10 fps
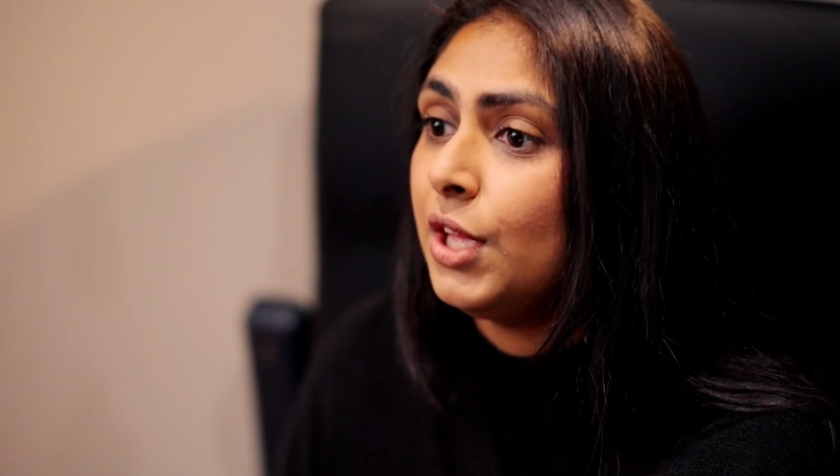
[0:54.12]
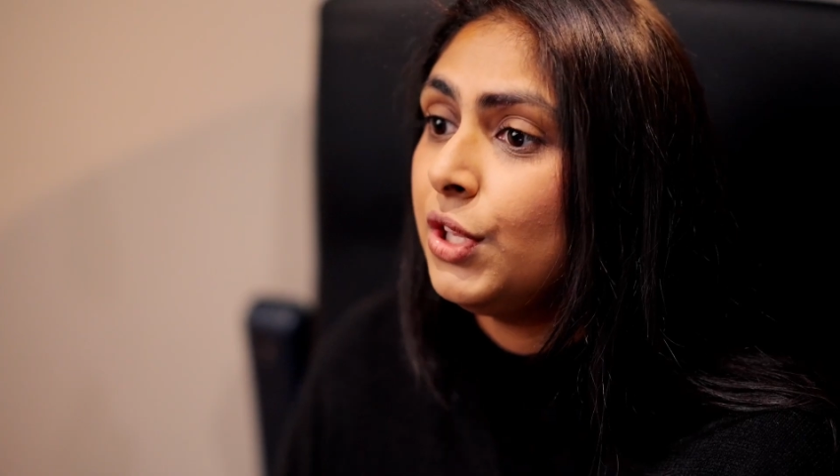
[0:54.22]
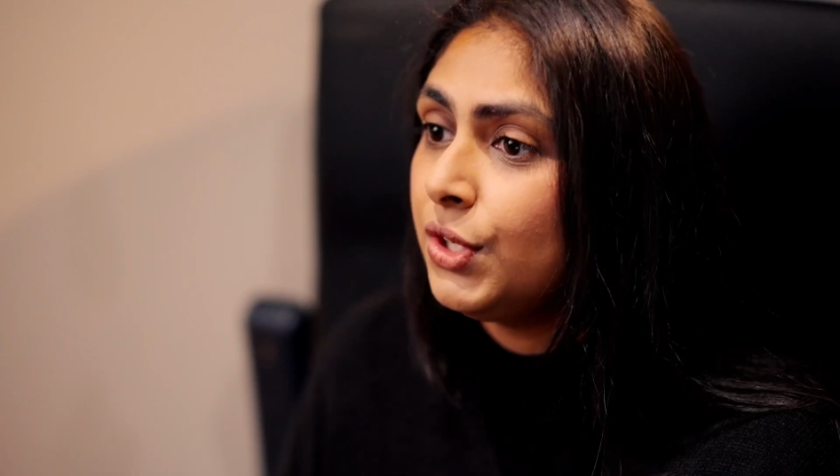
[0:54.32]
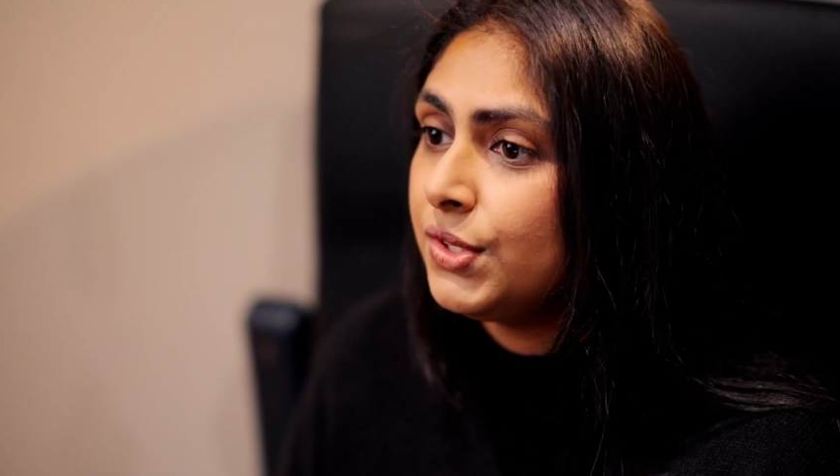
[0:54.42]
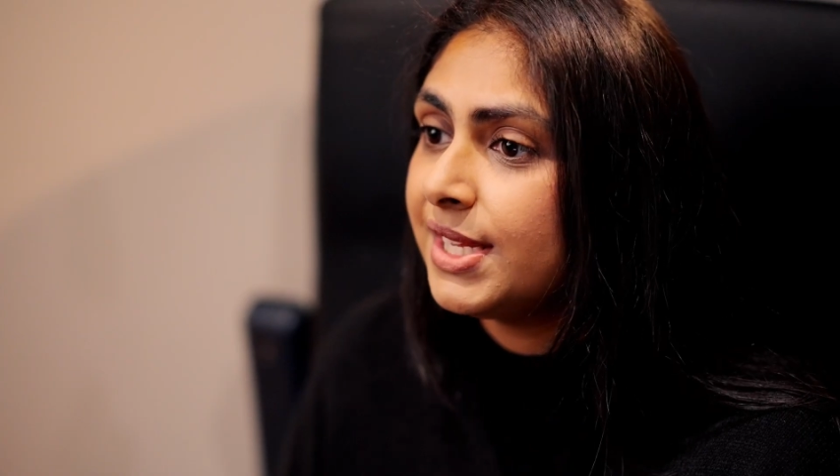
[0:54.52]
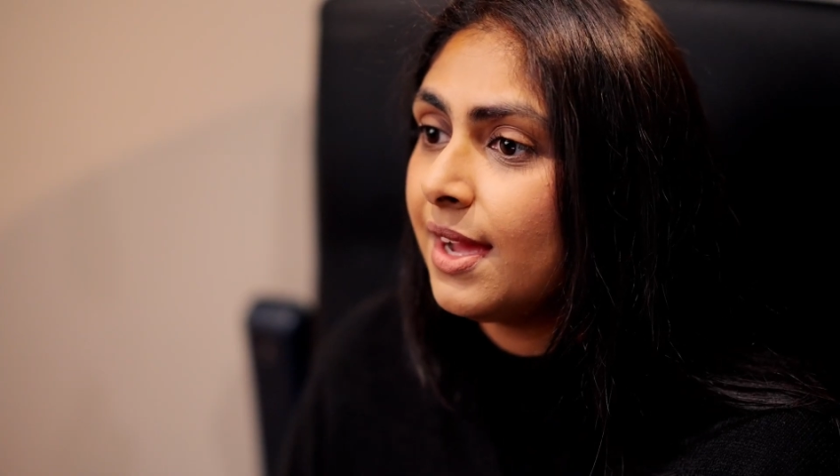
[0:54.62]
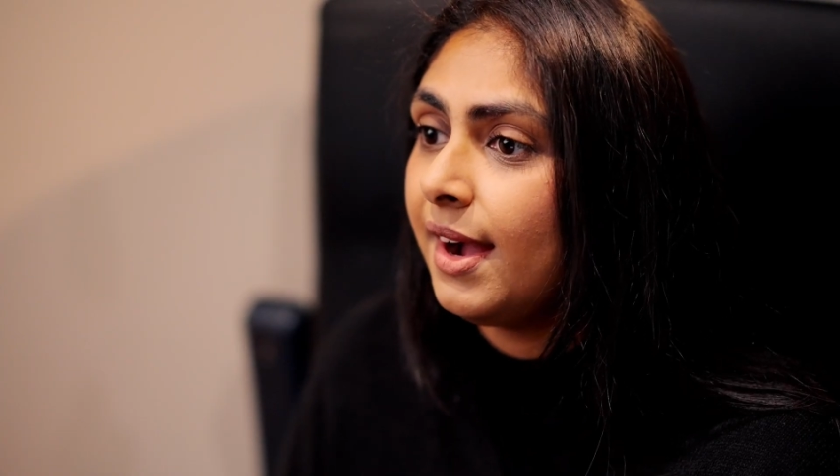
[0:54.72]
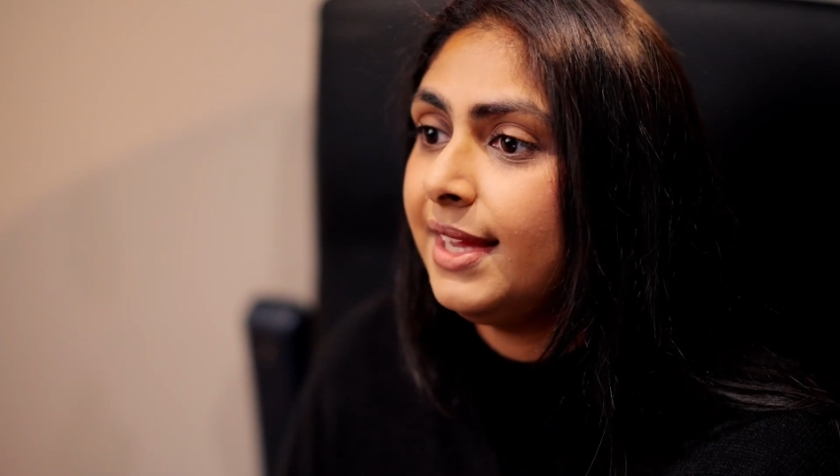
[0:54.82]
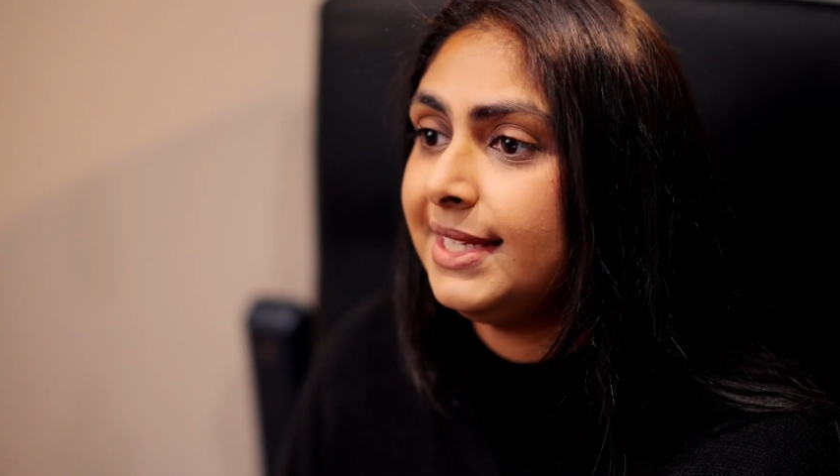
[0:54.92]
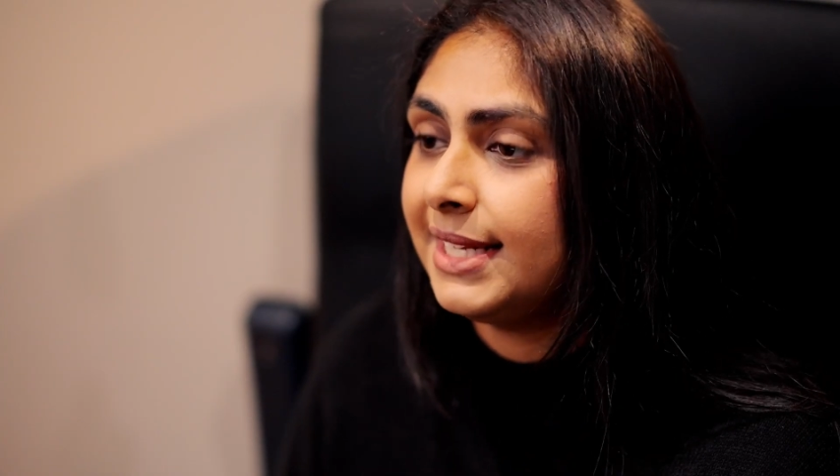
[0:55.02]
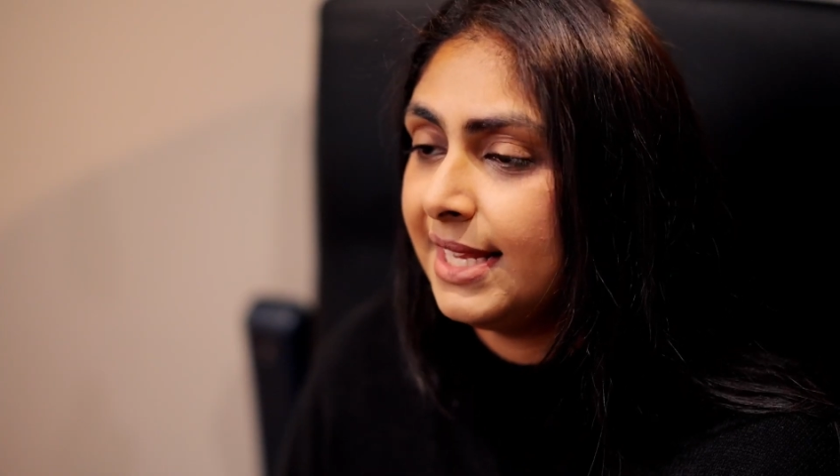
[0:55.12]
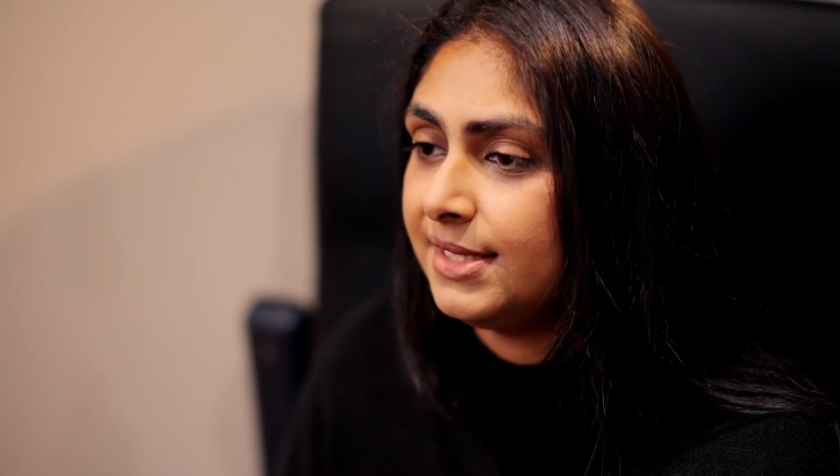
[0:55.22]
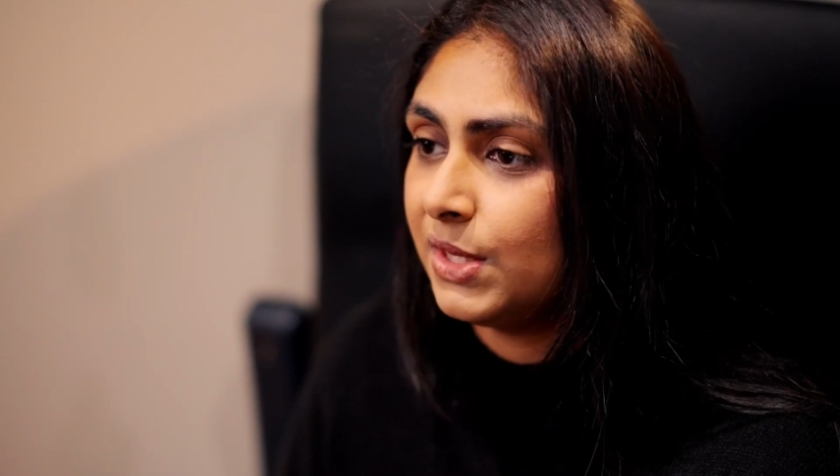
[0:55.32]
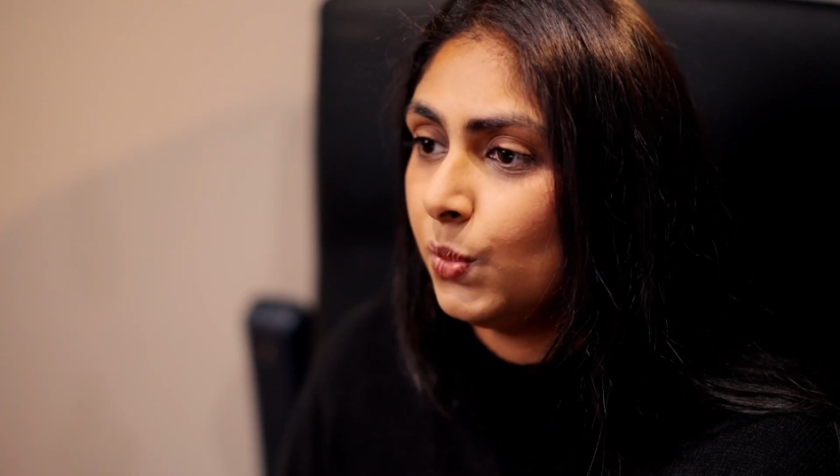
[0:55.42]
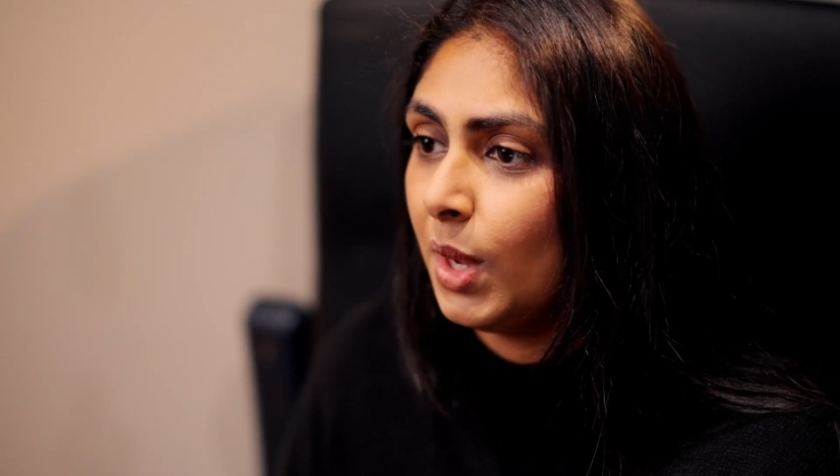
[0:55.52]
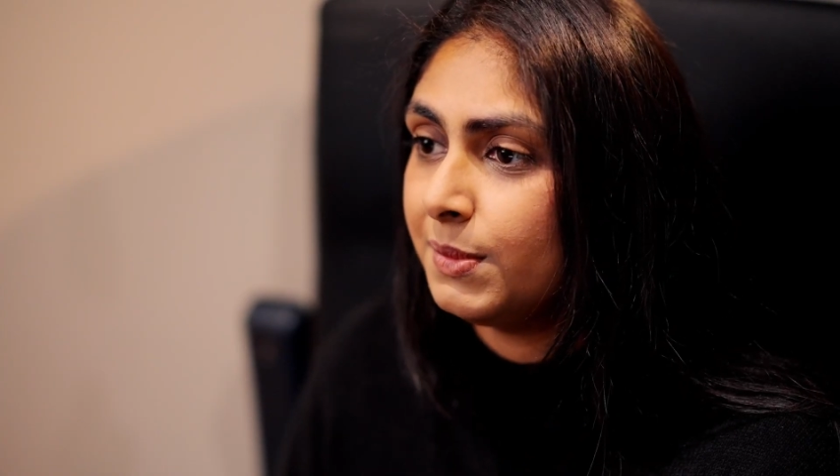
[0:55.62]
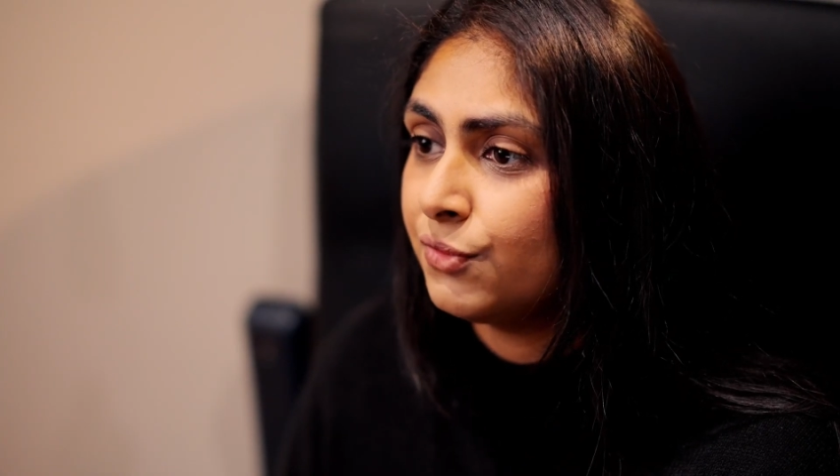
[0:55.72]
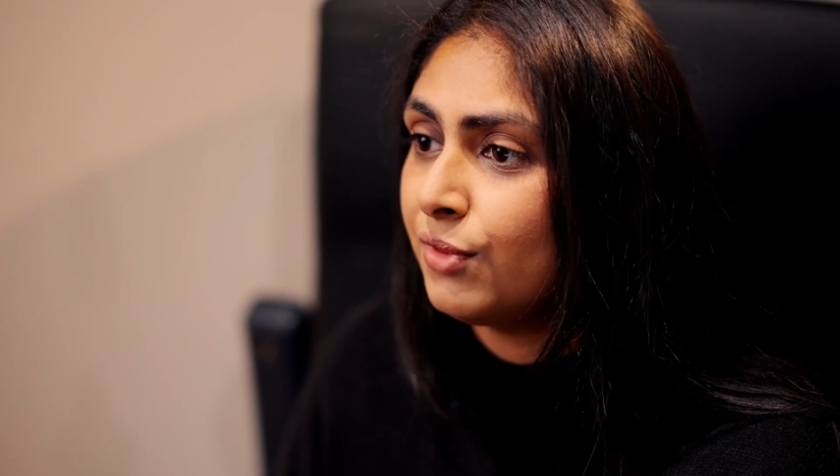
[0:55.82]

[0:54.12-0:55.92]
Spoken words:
Using eyelid cleansing wipes